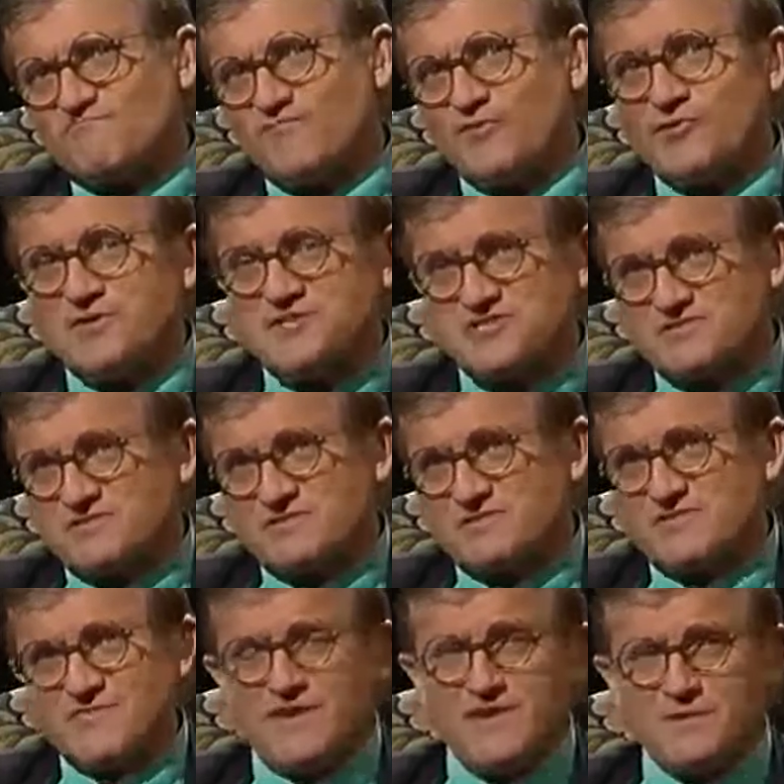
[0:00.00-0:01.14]
for instance,
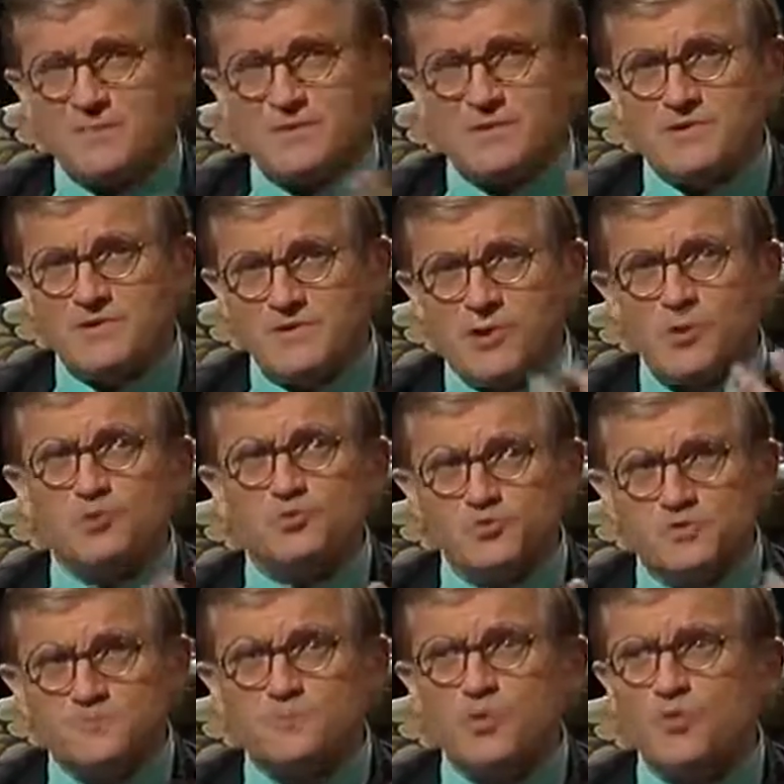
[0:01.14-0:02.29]
if anybody
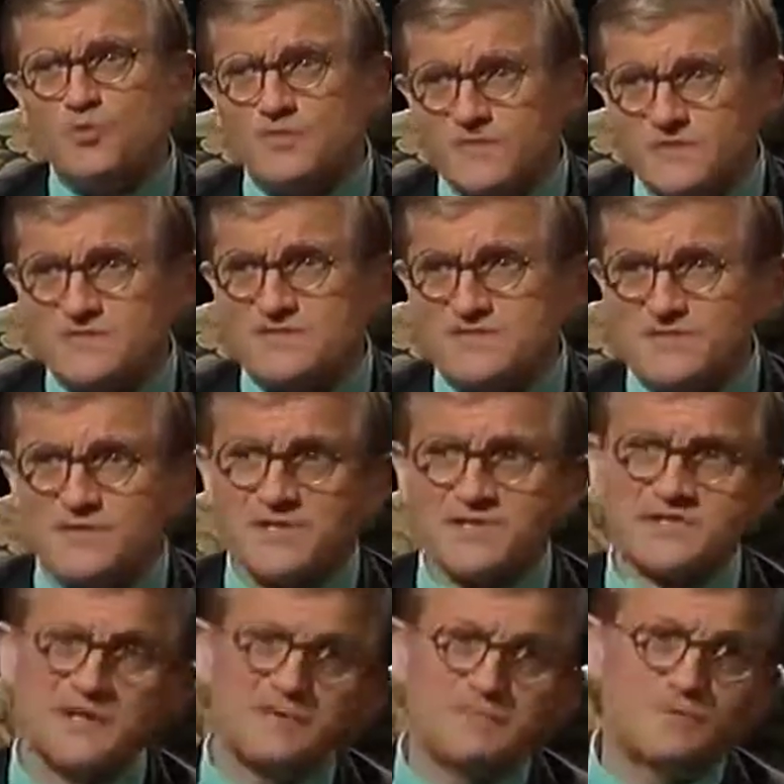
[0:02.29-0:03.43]
knows movies, for
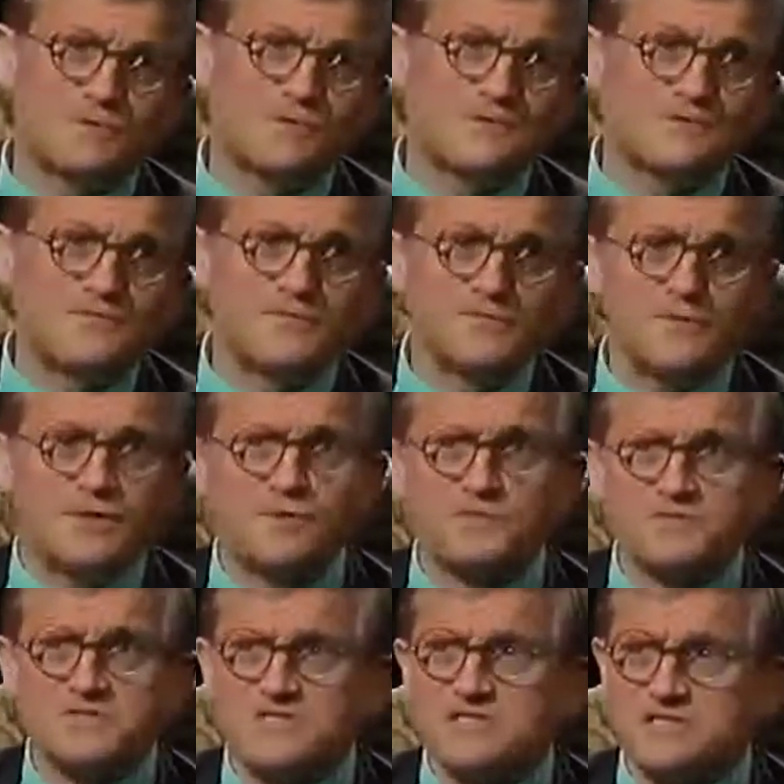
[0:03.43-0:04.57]
example, and if you
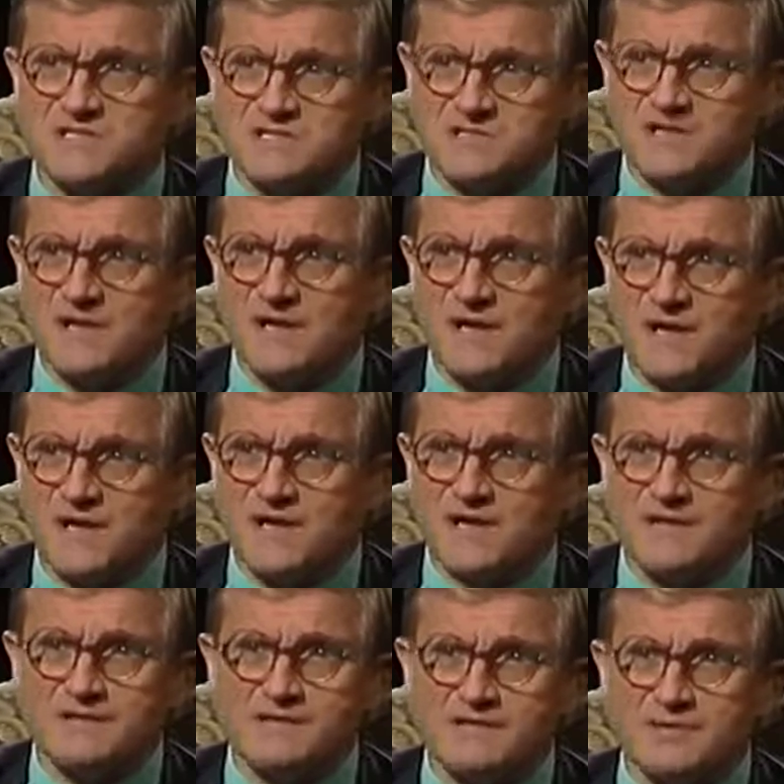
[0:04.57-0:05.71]
know Citizen
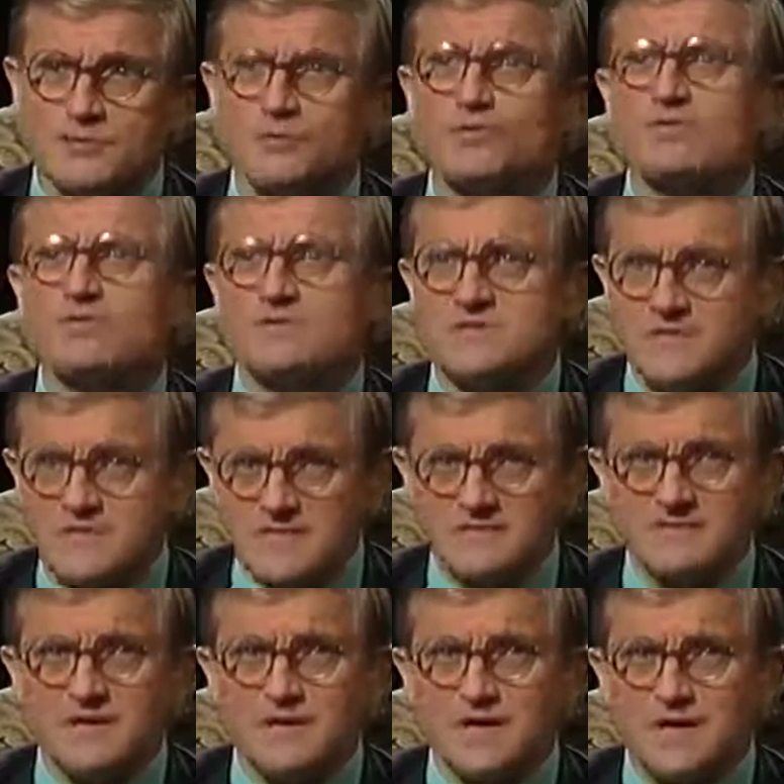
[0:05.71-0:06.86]
Kane and you look at
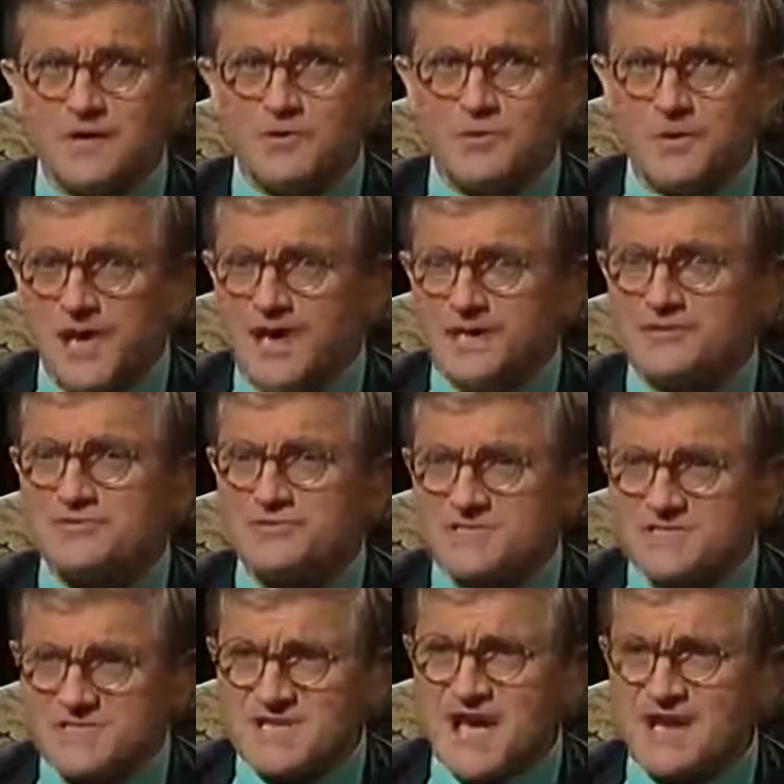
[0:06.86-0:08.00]
it, you can
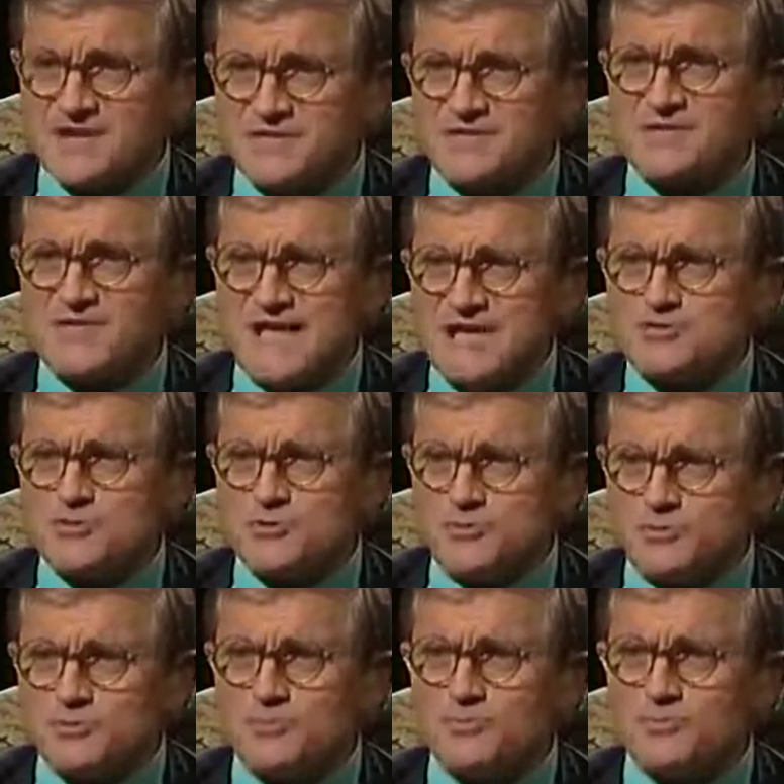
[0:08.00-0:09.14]
understand they
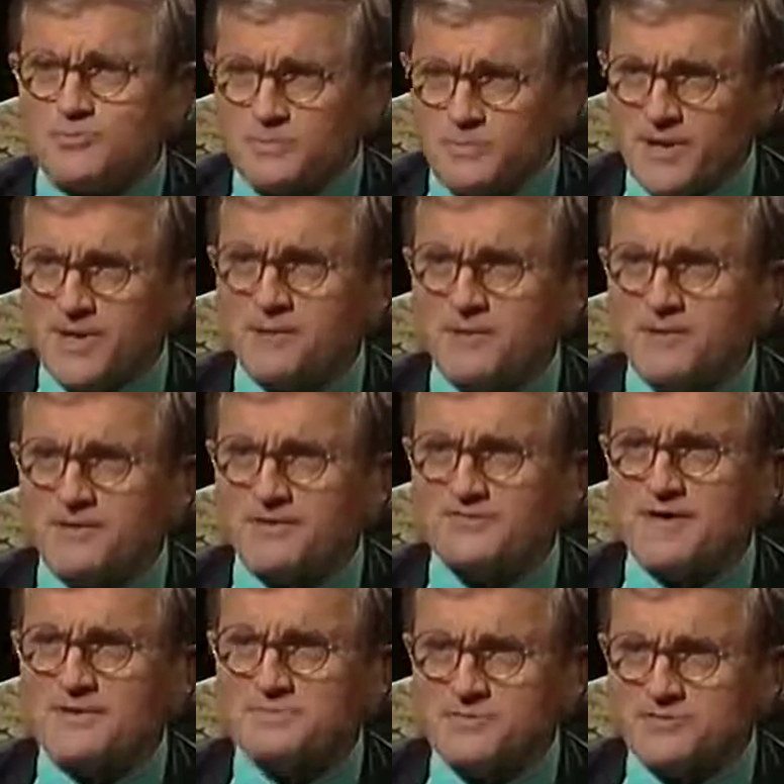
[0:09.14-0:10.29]
knew the power of
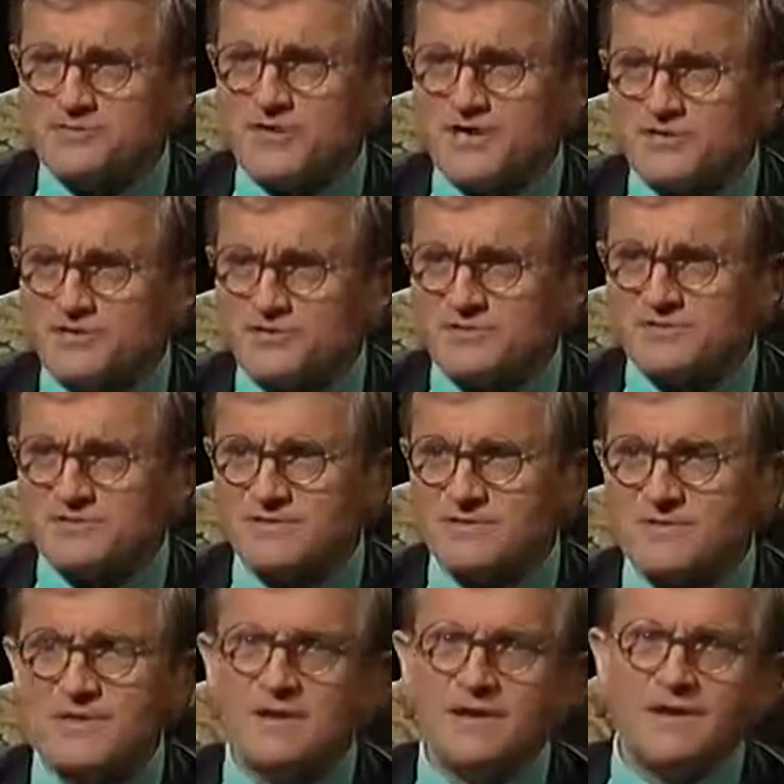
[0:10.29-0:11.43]
abstraction
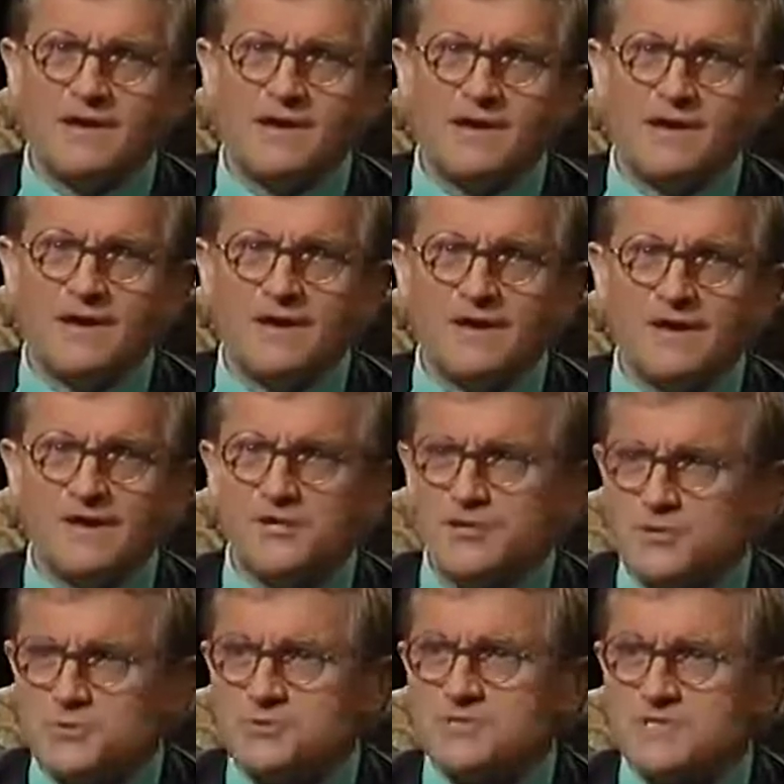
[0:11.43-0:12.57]
and
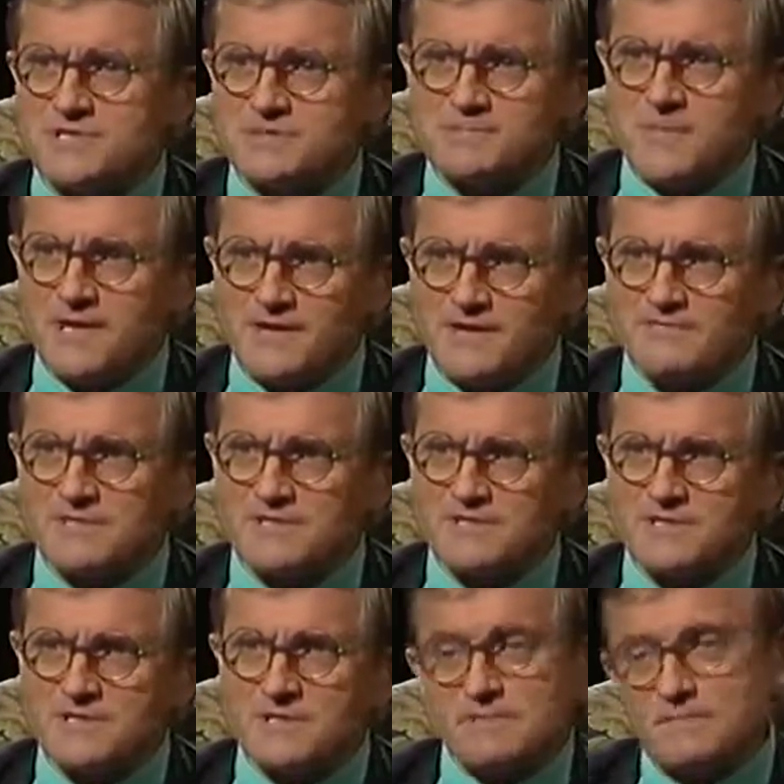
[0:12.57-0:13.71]
use it
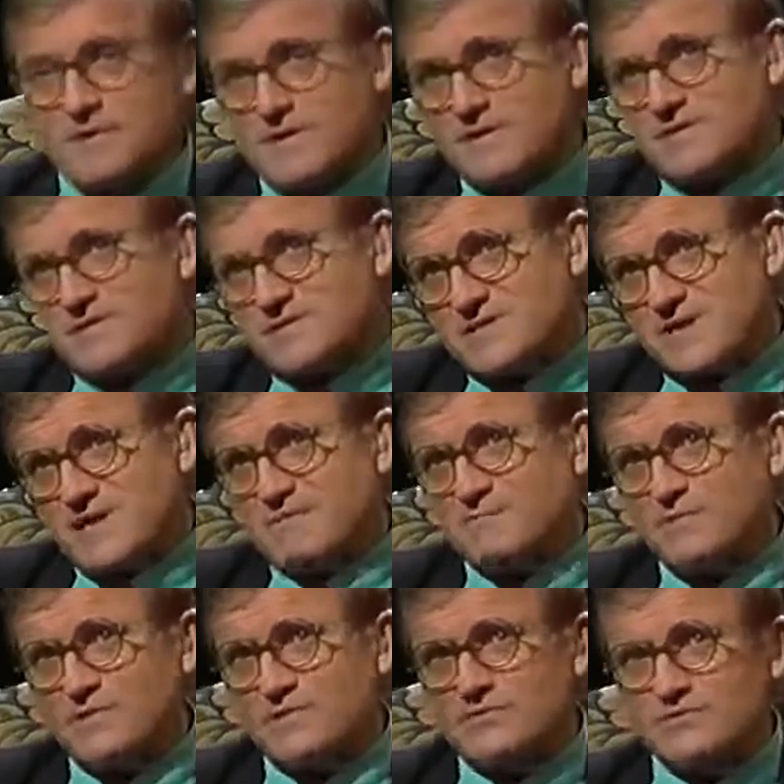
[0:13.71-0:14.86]
marvelously, whereas I'm
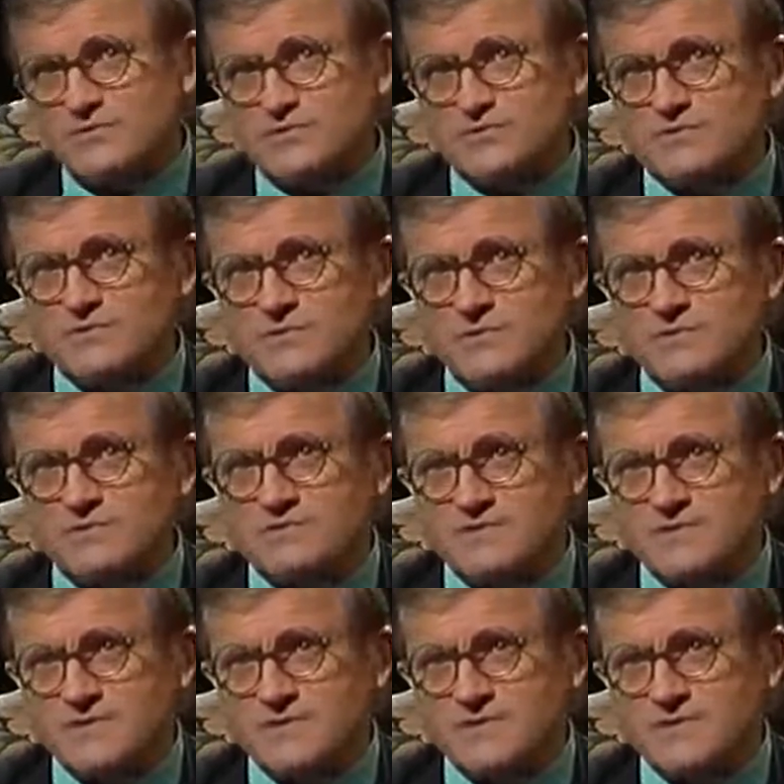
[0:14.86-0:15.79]
not sure